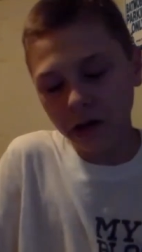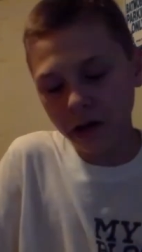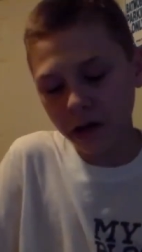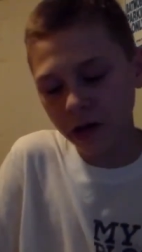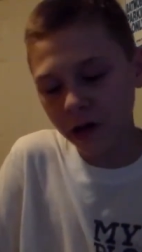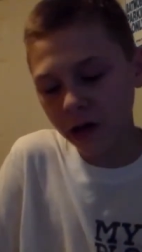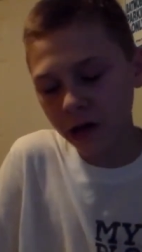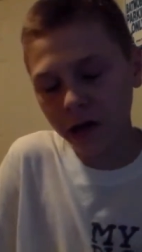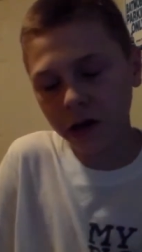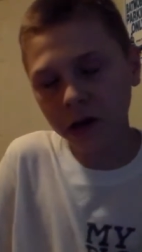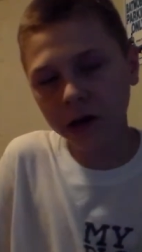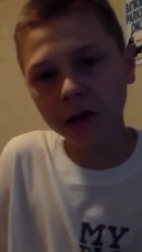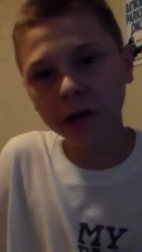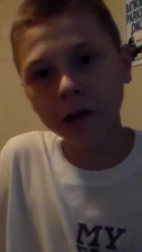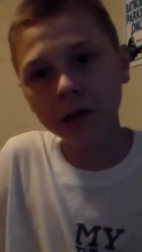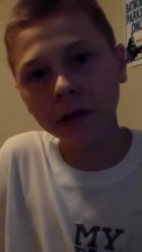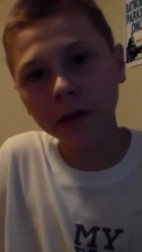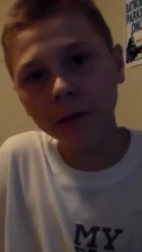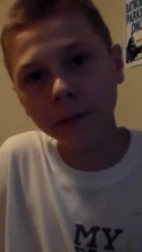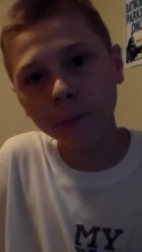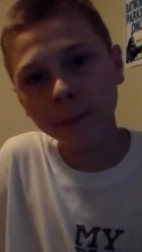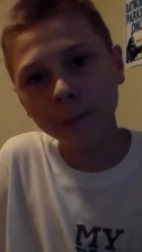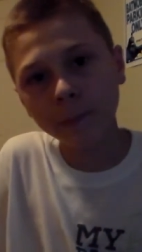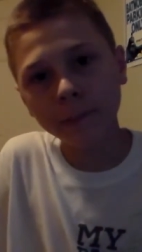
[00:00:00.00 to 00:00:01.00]
and
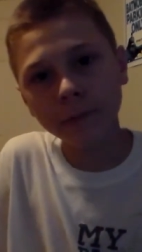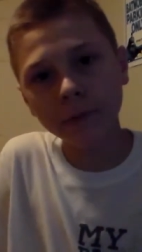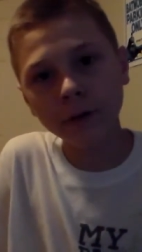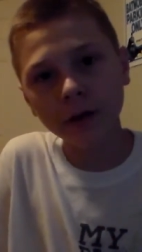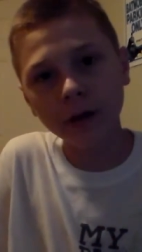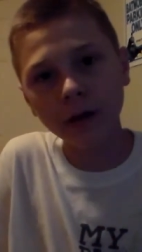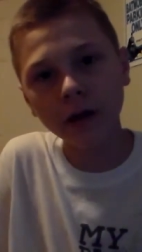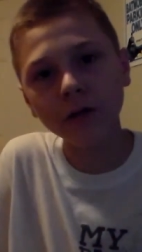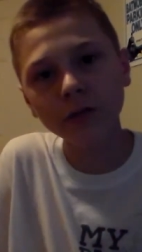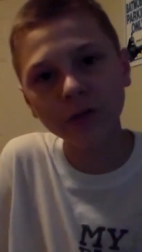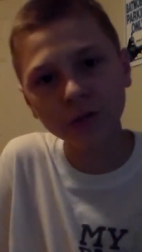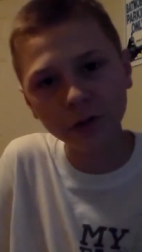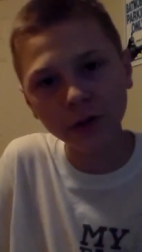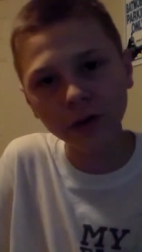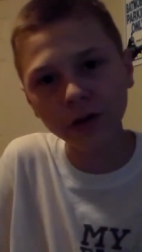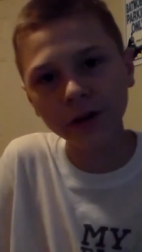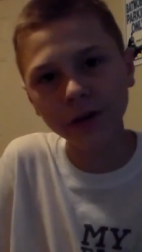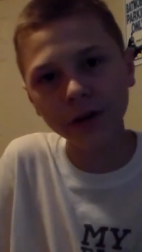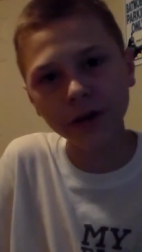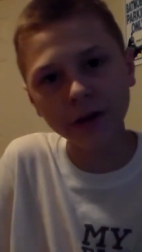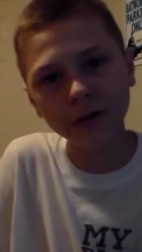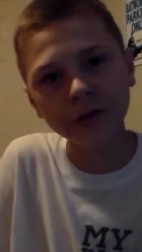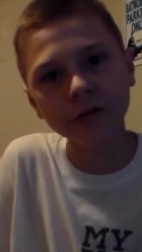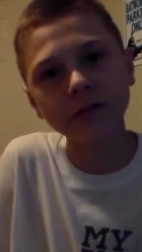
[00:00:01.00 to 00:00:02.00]
I'll see
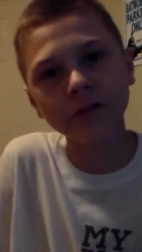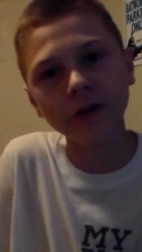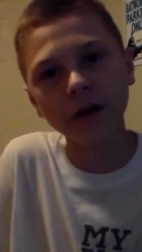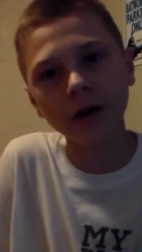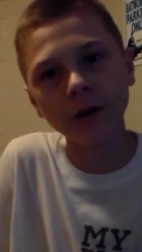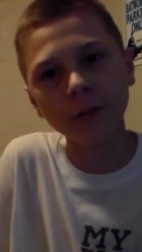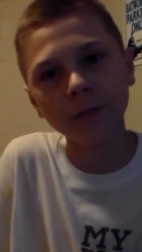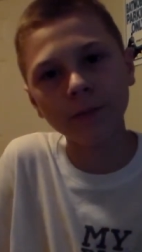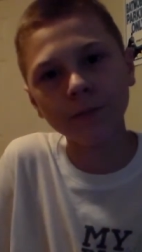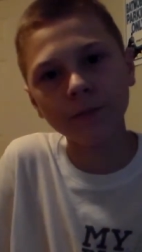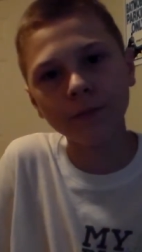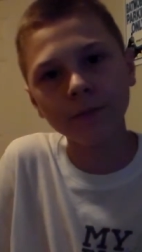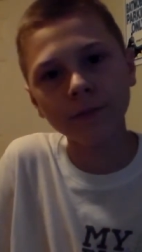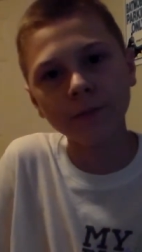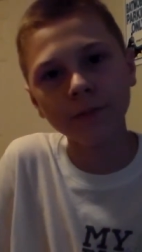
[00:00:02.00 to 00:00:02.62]
you next time.